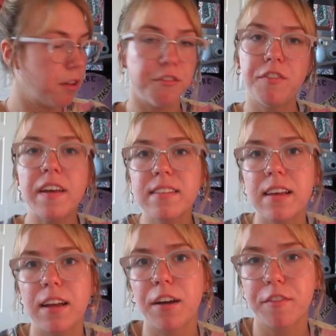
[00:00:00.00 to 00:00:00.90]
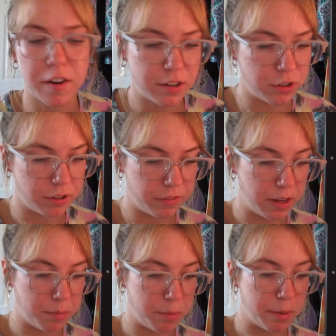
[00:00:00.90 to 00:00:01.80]
visit a friend or a
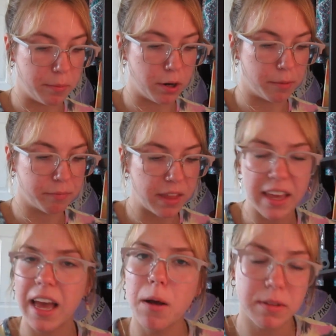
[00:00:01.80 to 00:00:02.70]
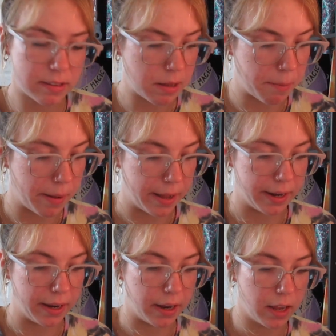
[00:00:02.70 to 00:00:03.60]
family member, hang out with
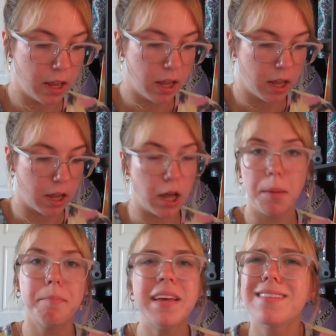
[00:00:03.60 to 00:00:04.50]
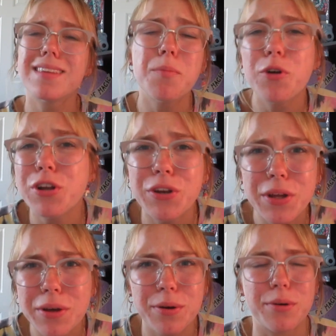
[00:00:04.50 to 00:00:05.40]
somebody, meet someone
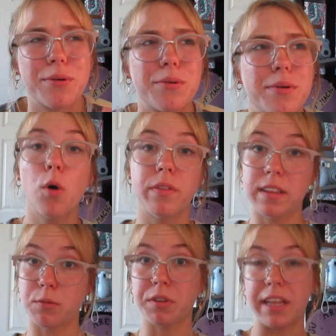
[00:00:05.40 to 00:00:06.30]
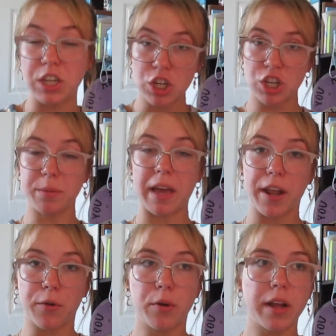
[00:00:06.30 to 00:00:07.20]
new. Oh, this relationship
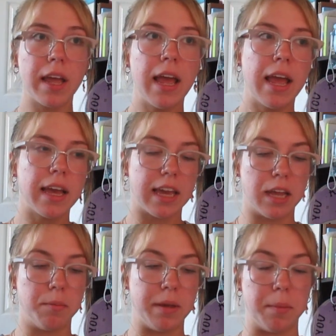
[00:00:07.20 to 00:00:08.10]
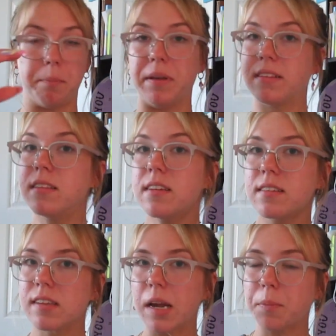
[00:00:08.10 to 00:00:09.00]
category can be
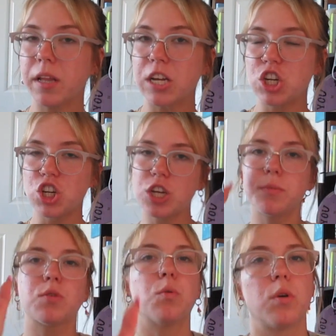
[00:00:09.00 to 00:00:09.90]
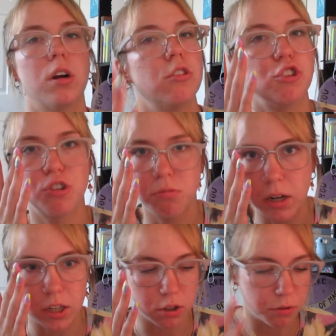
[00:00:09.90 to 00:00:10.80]
business type relationships or just
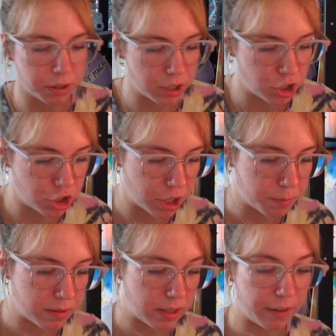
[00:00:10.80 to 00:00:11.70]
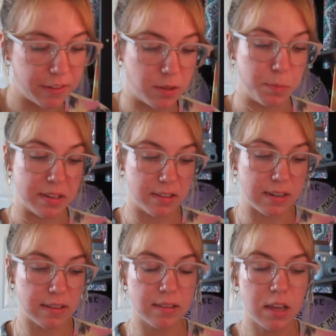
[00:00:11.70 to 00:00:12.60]
regular relationships. Say if it's
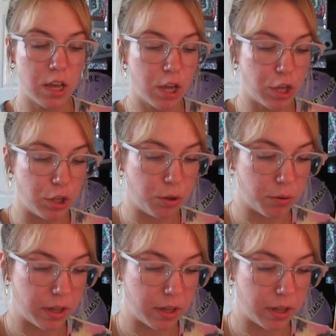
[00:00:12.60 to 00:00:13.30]
business, you